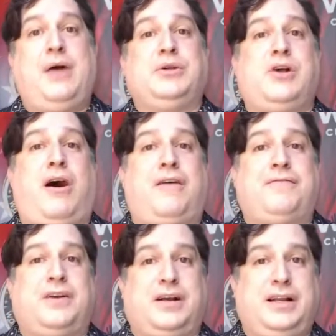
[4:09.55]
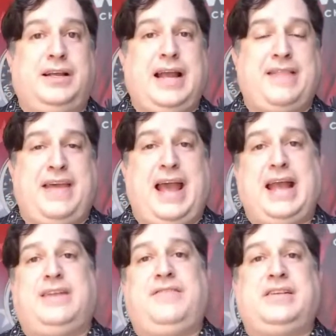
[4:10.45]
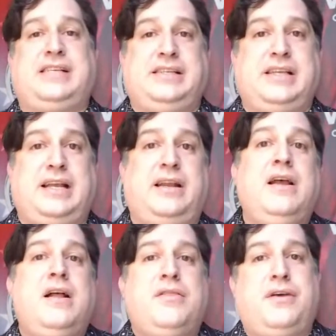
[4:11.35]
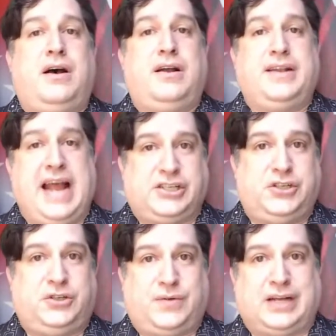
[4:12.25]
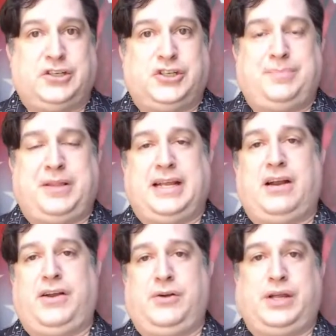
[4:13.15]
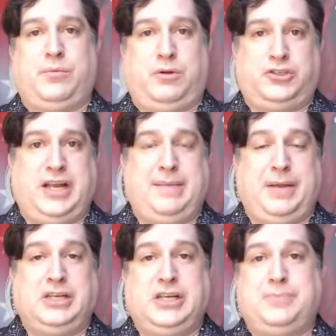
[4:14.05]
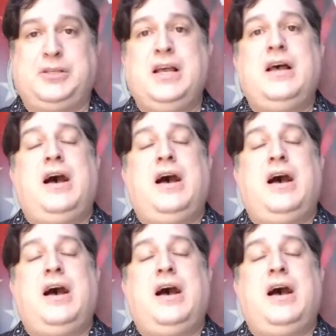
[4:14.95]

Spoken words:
I was offered at the end of the season the national directorship of the Karaoke World Championships.